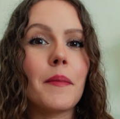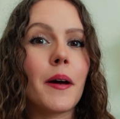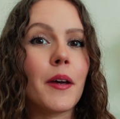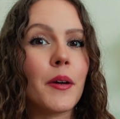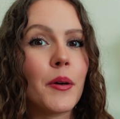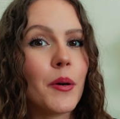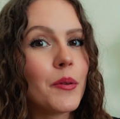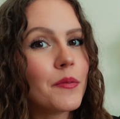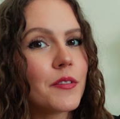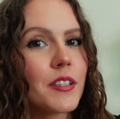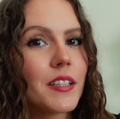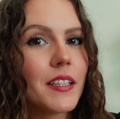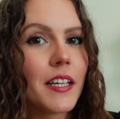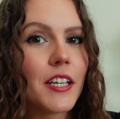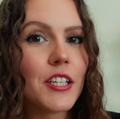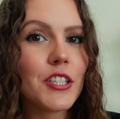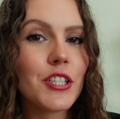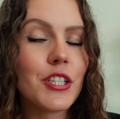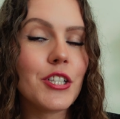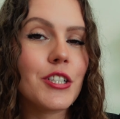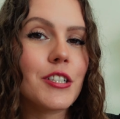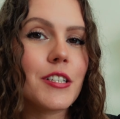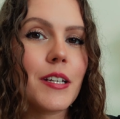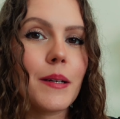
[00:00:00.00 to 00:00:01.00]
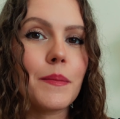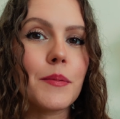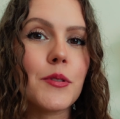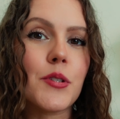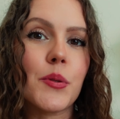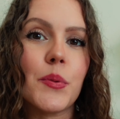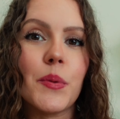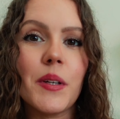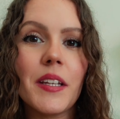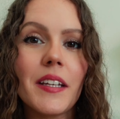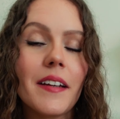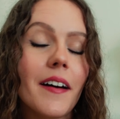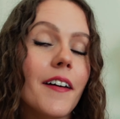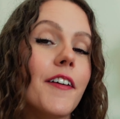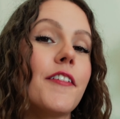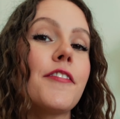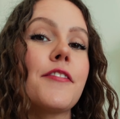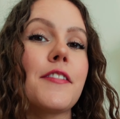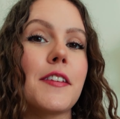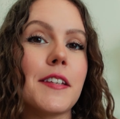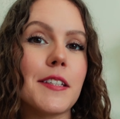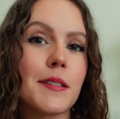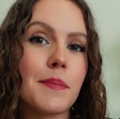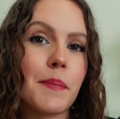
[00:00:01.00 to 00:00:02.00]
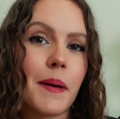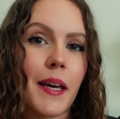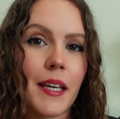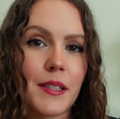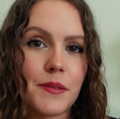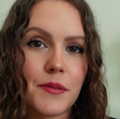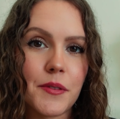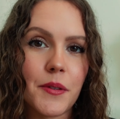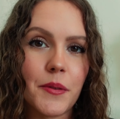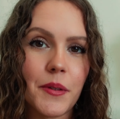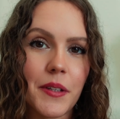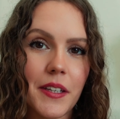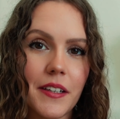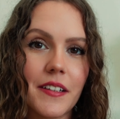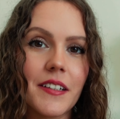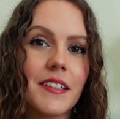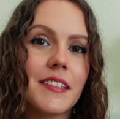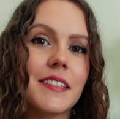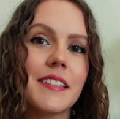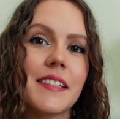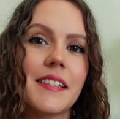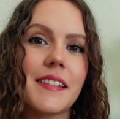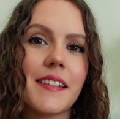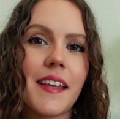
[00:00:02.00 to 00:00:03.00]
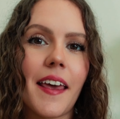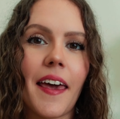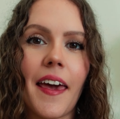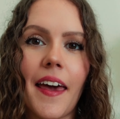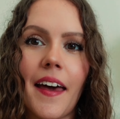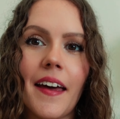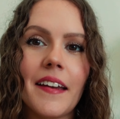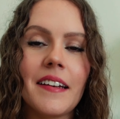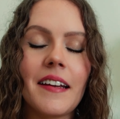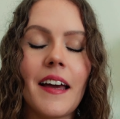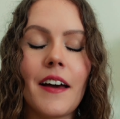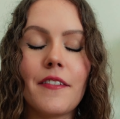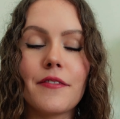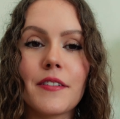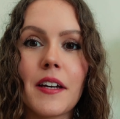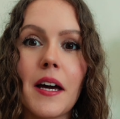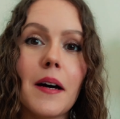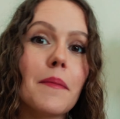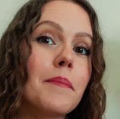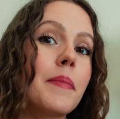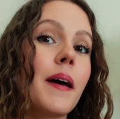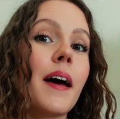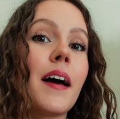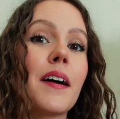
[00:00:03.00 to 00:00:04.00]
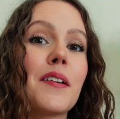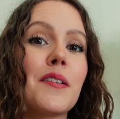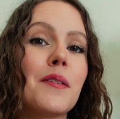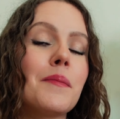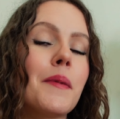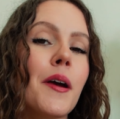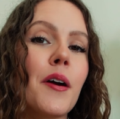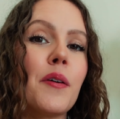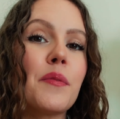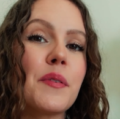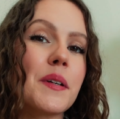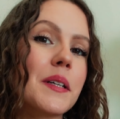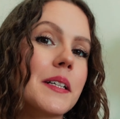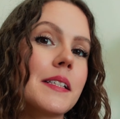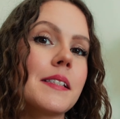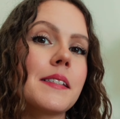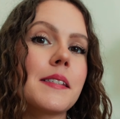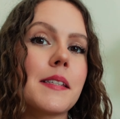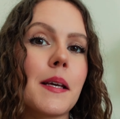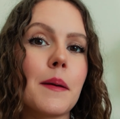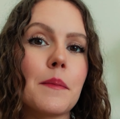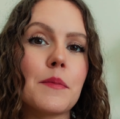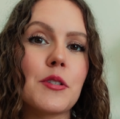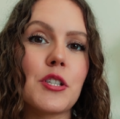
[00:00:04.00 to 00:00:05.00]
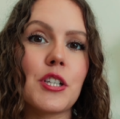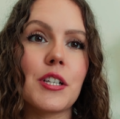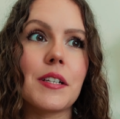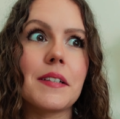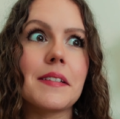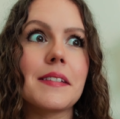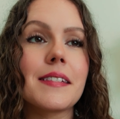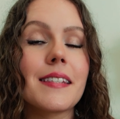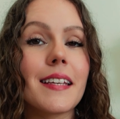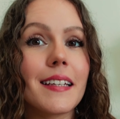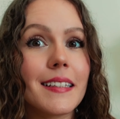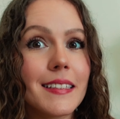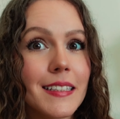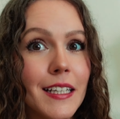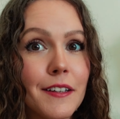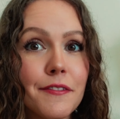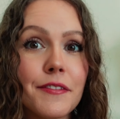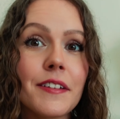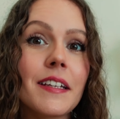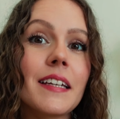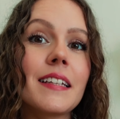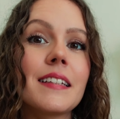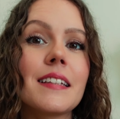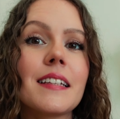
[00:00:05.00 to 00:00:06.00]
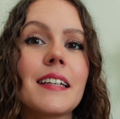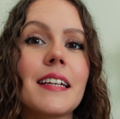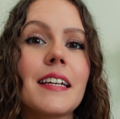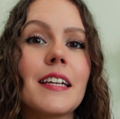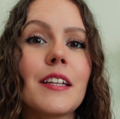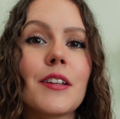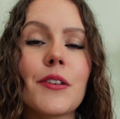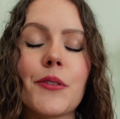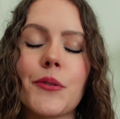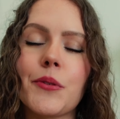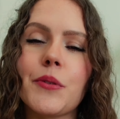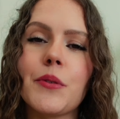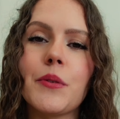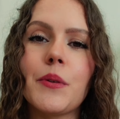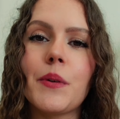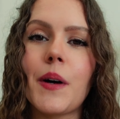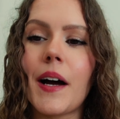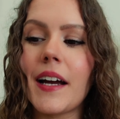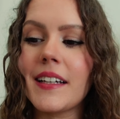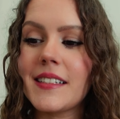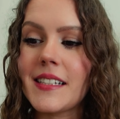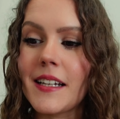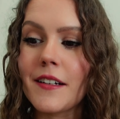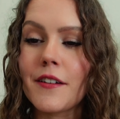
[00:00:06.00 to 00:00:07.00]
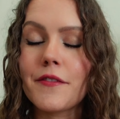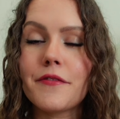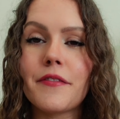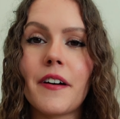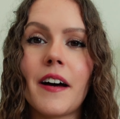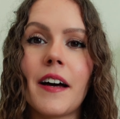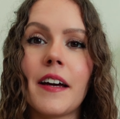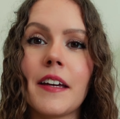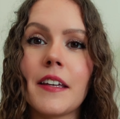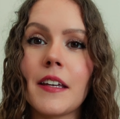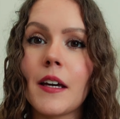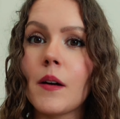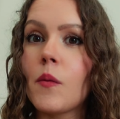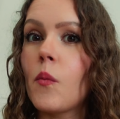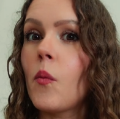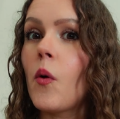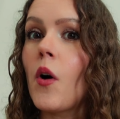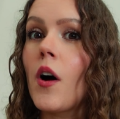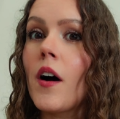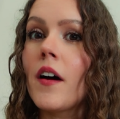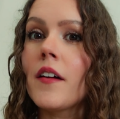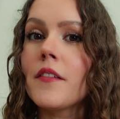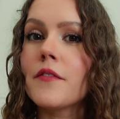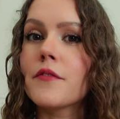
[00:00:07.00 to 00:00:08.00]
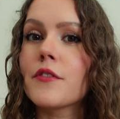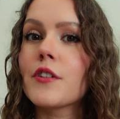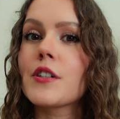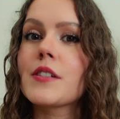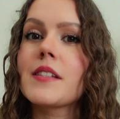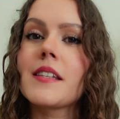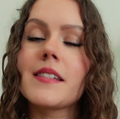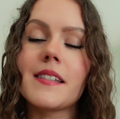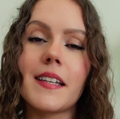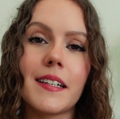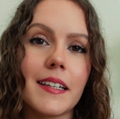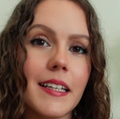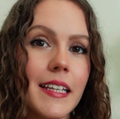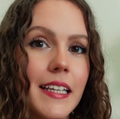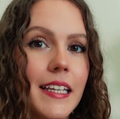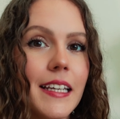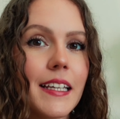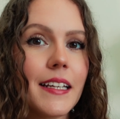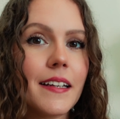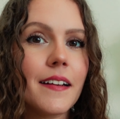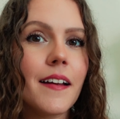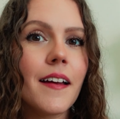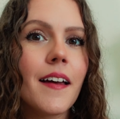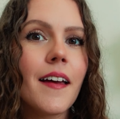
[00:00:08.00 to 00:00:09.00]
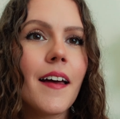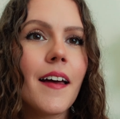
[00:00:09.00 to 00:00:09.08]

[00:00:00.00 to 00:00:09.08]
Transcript: my own relationship to enough these past few years and have cut back on my overconsumption significantly through identifying a want versus a need,